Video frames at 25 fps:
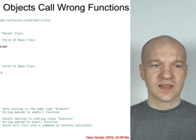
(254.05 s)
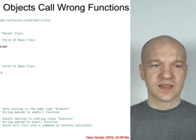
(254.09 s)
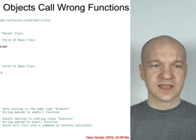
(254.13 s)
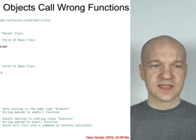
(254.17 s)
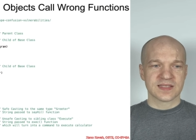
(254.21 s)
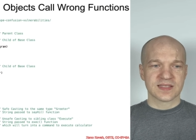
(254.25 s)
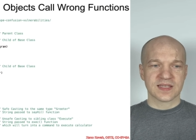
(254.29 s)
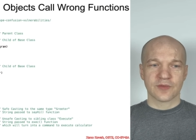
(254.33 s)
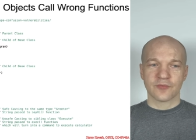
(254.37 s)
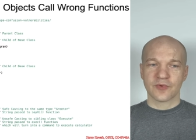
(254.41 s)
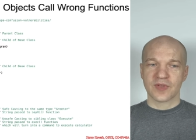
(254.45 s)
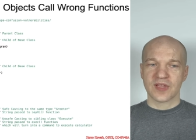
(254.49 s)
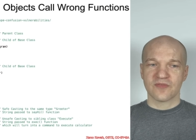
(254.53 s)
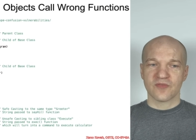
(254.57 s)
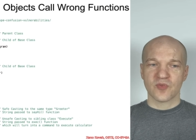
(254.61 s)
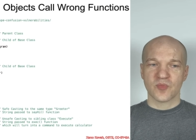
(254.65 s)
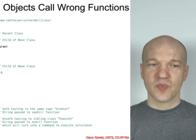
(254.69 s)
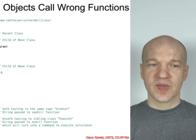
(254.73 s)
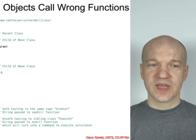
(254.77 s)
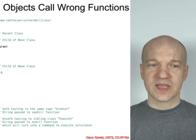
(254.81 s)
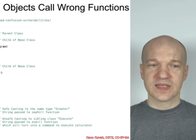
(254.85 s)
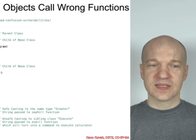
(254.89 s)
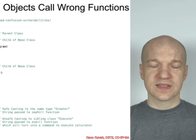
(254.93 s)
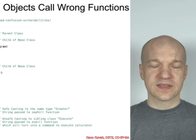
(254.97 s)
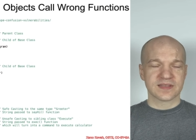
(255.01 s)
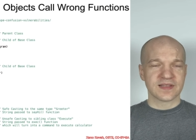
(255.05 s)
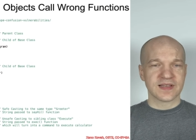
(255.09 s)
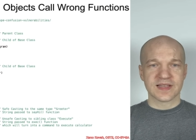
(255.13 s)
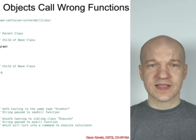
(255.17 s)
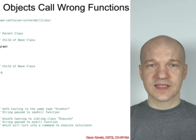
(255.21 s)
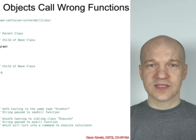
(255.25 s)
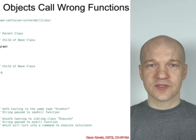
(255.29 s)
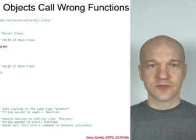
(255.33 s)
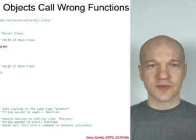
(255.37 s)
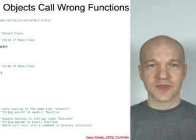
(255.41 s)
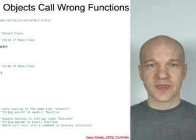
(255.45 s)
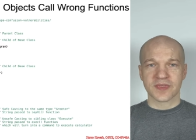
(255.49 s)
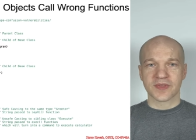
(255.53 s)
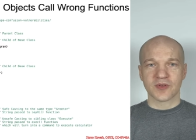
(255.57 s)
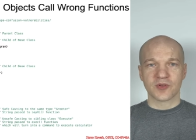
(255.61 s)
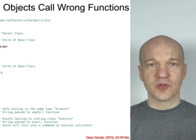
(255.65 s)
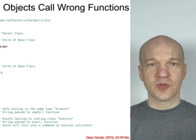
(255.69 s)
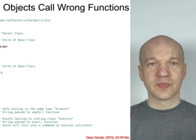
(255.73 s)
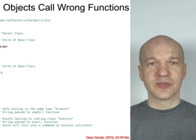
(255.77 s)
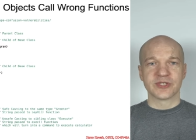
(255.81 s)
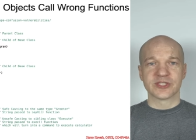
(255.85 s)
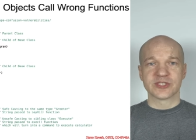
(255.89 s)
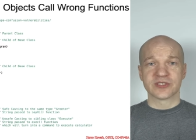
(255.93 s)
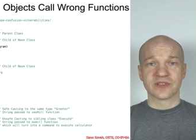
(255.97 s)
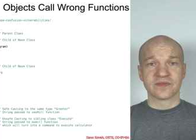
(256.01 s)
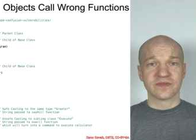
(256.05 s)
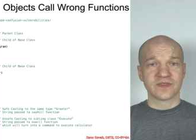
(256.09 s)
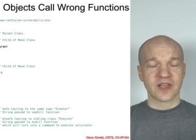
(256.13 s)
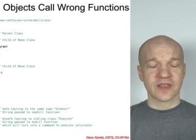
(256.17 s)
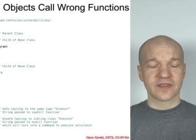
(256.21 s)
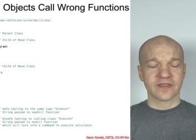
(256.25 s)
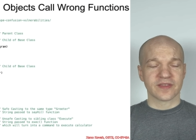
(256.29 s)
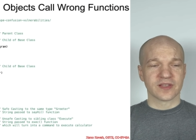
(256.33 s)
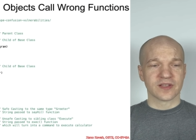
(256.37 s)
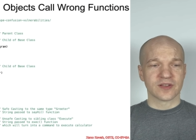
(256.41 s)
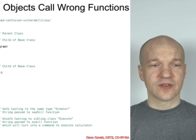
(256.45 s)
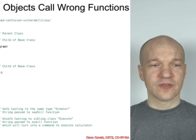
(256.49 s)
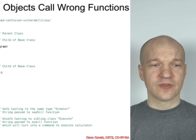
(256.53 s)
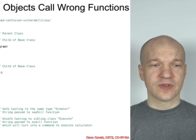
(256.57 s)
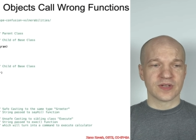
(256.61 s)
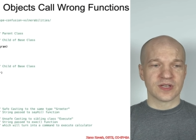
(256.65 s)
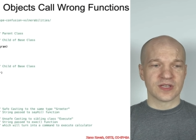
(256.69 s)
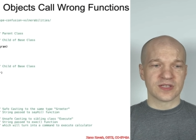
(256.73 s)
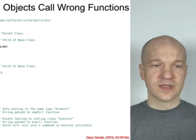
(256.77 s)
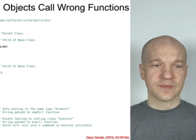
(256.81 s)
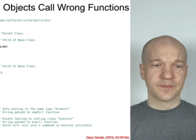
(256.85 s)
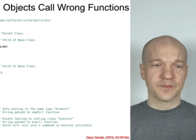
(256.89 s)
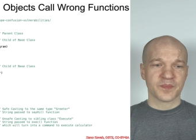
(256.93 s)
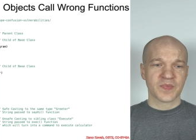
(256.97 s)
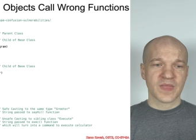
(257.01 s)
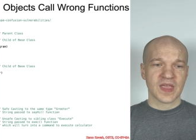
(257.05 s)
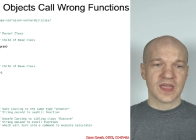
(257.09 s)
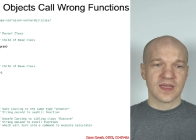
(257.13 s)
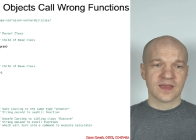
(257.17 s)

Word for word: Let's say we have a base class with a whole bunch of nothing going on,